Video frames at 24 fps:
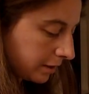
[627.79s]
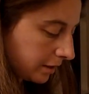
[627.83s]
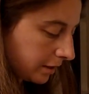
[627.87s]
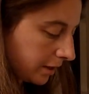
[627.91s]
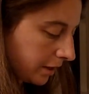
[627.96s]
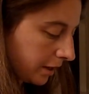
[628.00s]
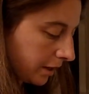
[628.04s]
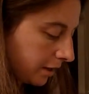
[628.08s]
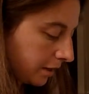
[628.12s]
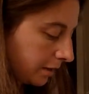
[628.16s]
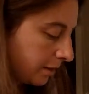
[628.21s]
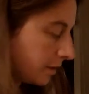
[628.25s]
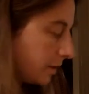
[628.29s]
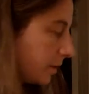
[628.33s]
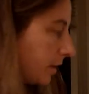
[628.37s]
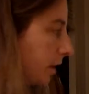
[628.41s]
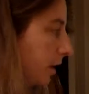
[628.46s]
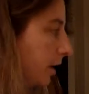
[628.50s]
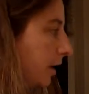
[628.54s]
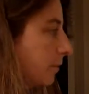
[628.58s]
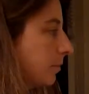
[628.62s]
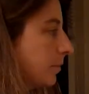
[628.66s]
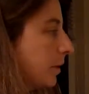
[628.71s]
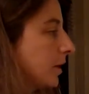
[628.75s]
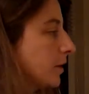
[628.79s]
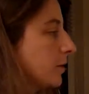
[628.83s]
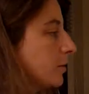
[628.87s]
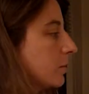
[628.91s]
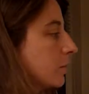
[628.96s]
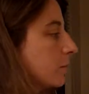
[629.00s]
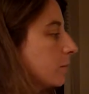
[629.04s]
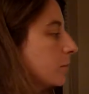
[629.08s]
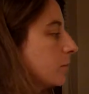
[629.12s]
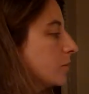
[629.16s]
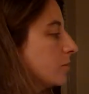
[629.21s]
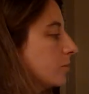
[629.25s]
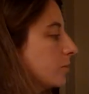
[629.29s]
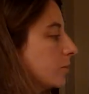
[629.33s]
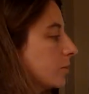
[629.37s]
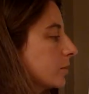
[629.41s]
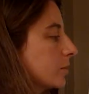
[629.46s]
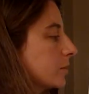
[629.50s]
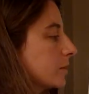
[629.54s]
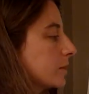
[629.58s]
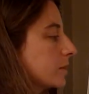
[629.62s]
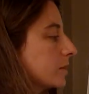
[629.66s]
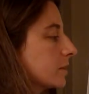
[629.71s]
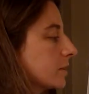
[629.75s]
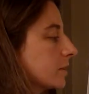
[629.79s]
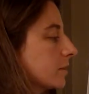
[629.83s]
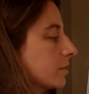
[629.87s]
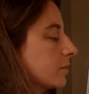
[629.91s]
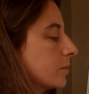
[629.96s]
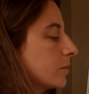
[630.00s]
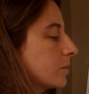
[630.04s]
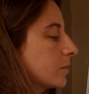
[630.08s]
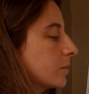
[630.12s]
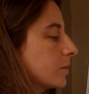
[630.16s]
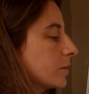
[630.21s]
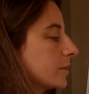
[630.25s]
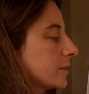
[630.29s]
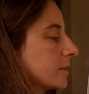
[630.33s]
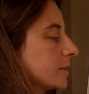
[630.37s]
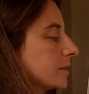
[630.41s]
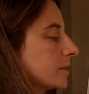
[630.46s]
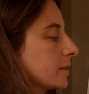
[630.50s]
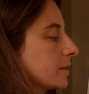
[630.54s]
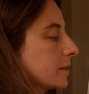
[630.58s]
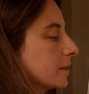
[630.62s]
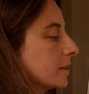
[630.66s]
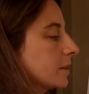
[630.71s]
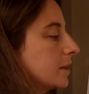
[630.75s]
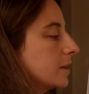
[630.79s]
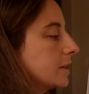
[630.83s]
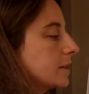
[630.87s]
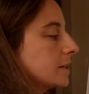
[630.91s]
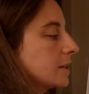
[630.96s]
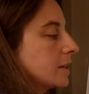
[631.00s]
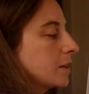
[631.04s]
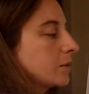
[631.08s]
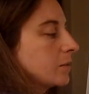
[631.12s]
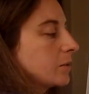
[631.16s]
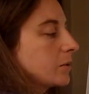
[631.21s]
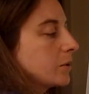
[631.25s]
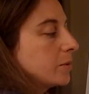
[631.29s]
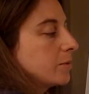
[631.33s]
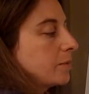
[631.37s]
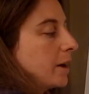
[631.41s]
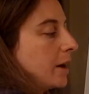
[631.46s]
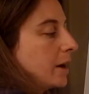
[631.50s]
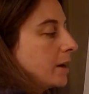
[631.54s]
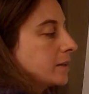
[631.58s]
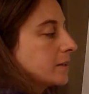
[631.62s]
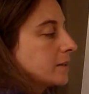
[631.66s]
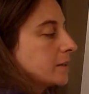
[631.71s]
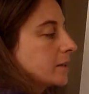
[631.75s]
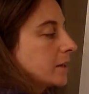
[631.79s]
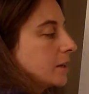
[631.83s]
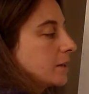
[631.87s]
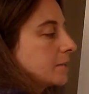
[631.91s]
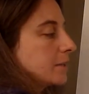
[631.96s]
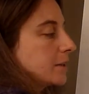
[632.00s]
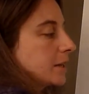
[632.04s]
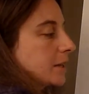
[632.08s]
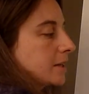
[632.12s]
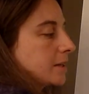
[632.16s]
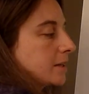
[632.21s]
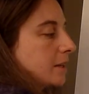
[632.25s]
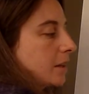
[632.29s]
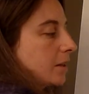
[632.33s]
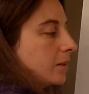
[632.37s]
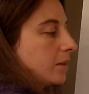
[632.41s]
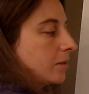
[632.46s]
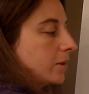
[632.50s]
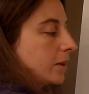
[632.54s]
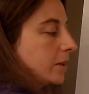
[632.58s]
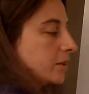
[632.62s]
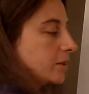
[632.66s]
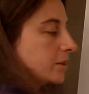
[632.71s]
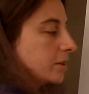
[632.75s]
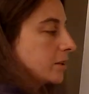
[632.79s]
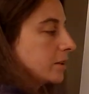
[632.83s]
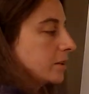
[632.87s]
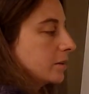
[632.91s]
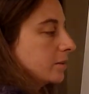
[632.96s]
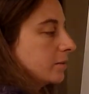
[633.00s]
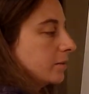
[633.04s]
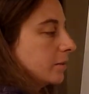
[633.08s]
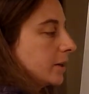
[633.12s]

And my normal force, of course, is equal to mass times acceleration.